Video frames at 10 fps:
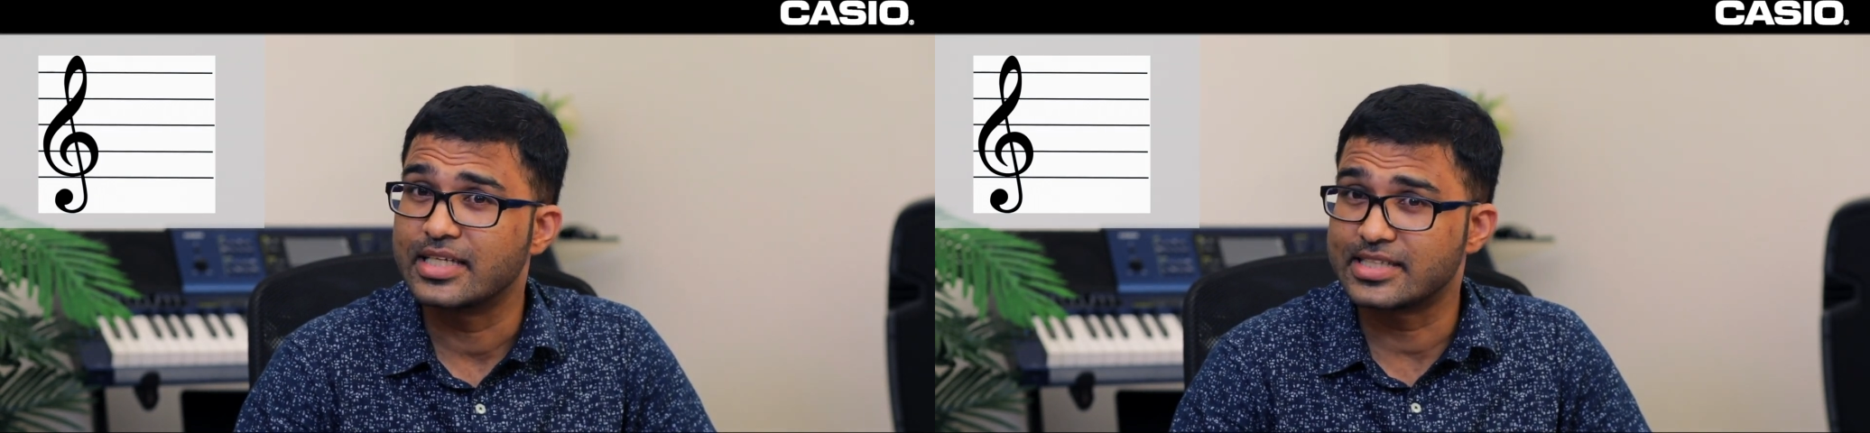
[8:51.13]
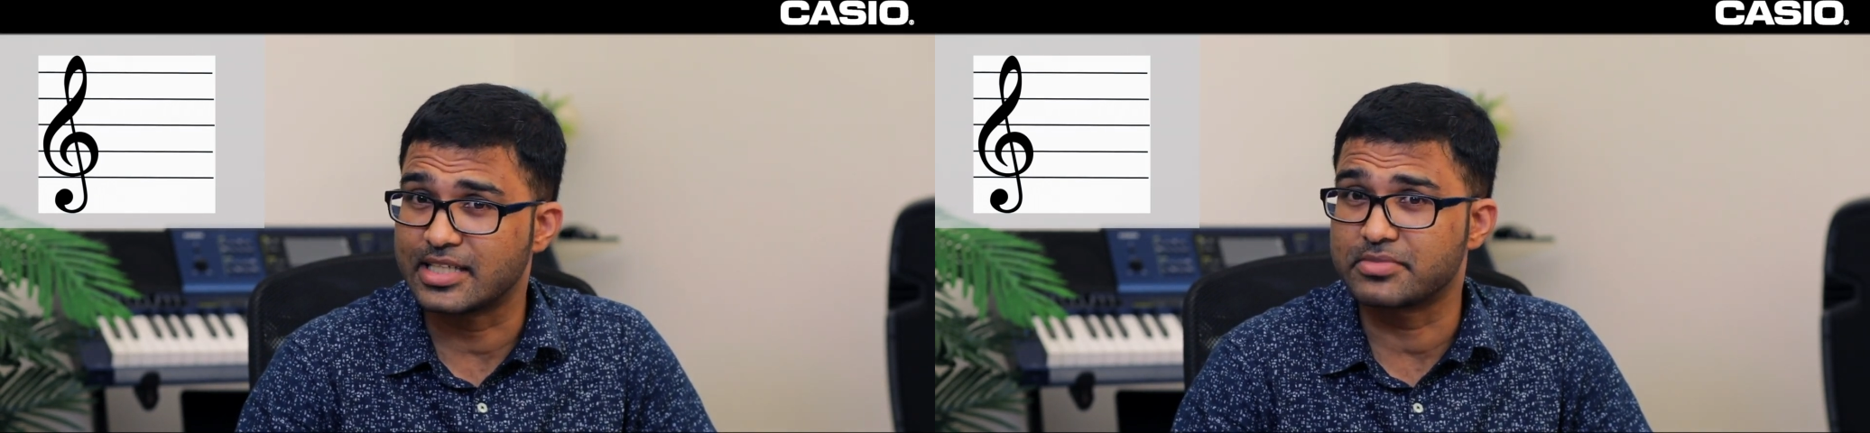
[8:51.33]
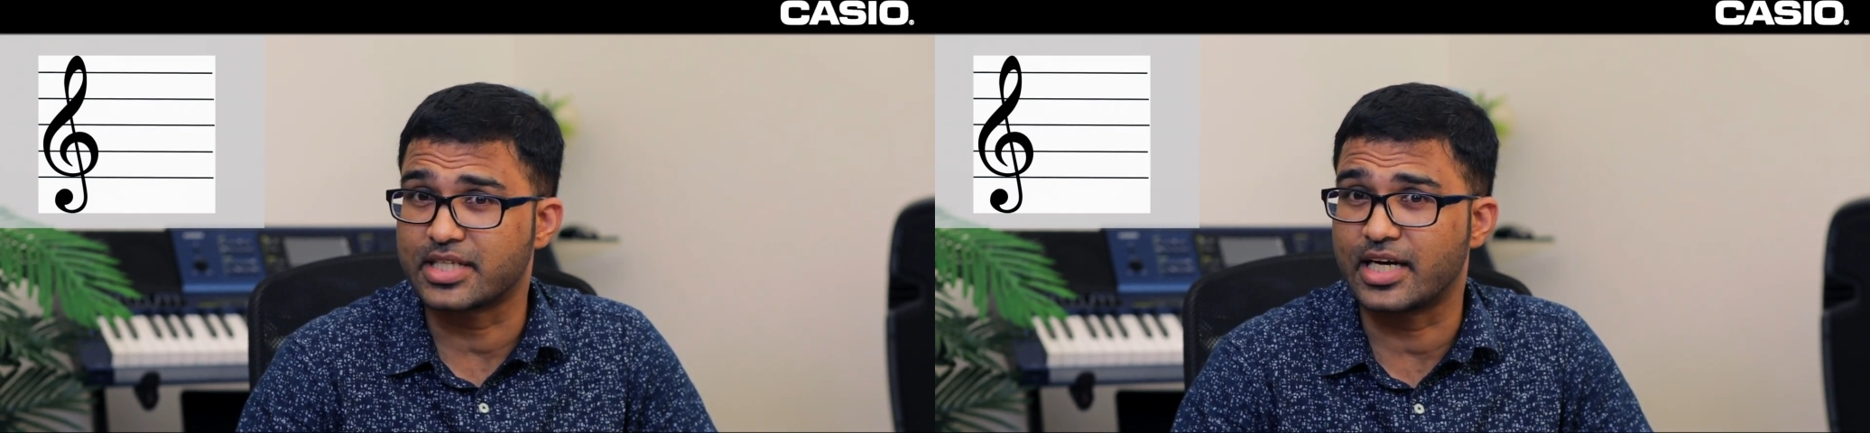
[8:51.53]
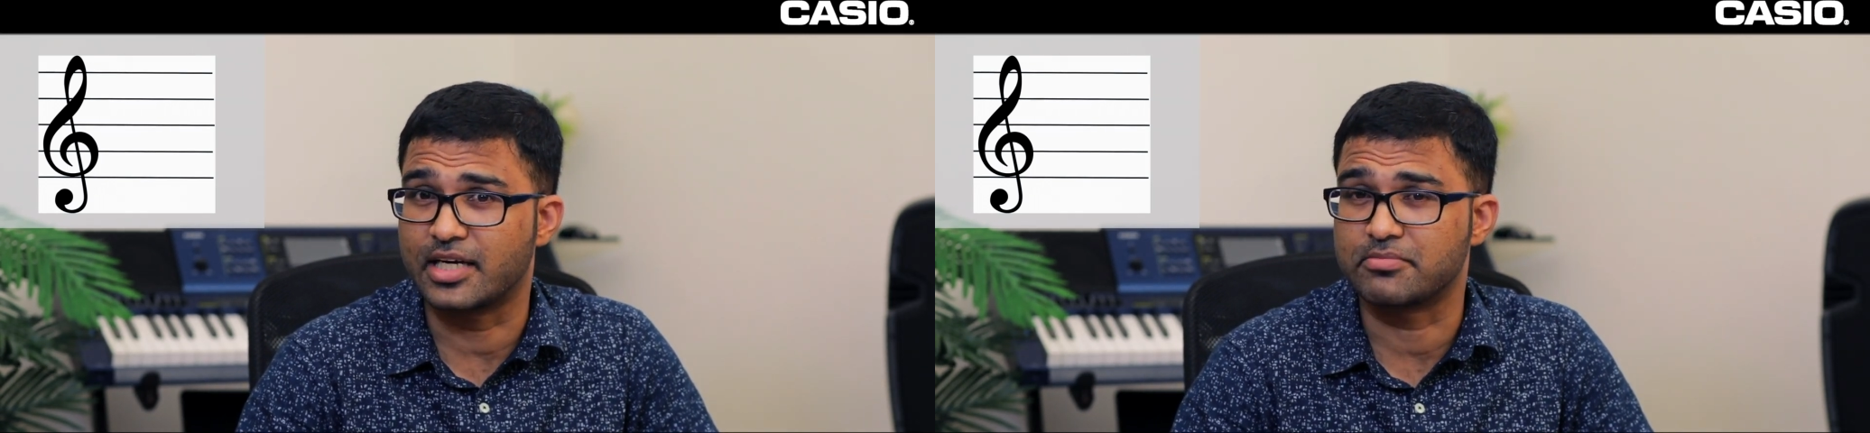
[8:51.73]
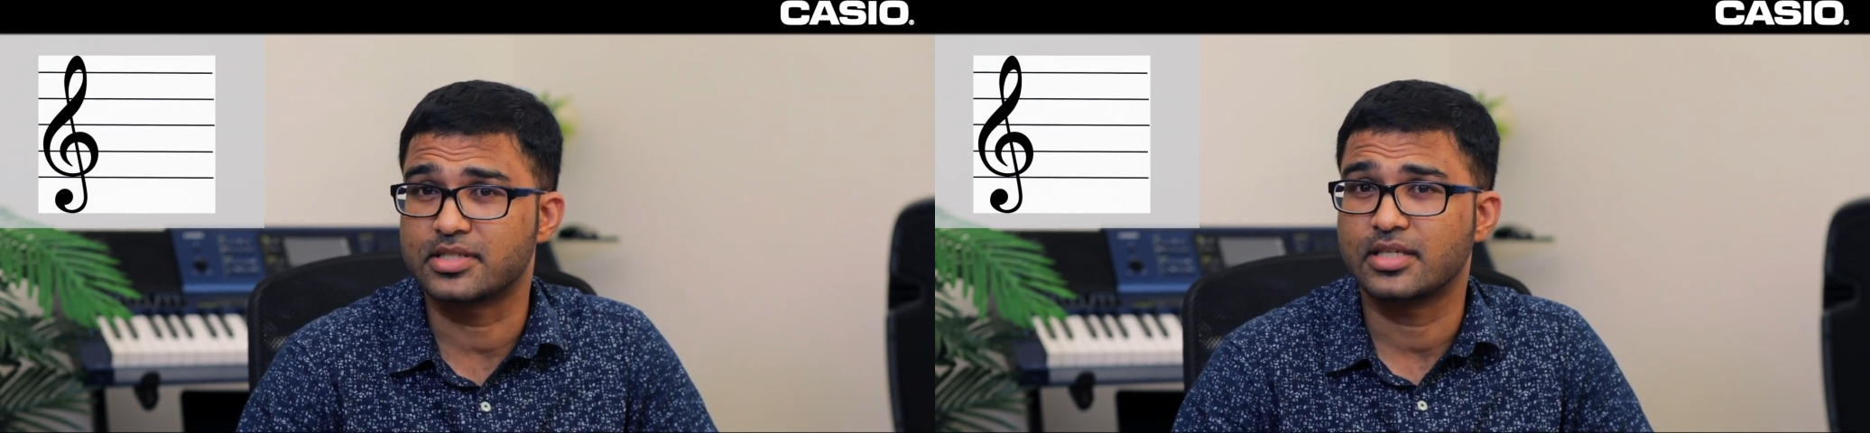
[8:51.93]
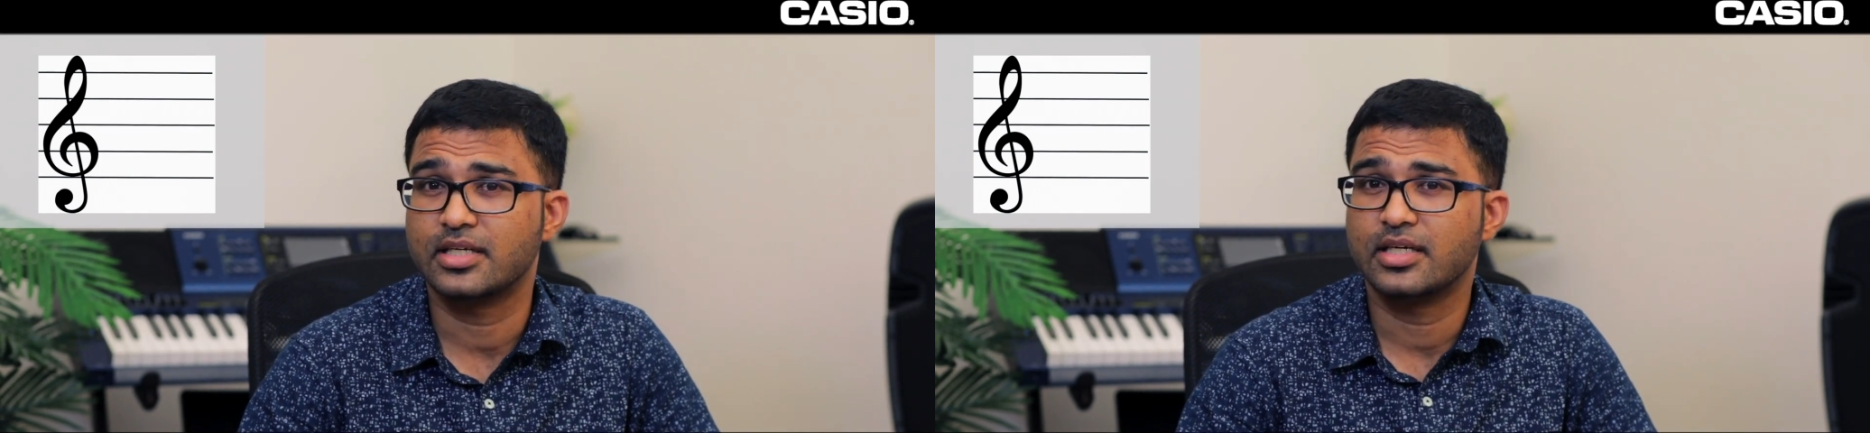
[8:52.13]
sometimes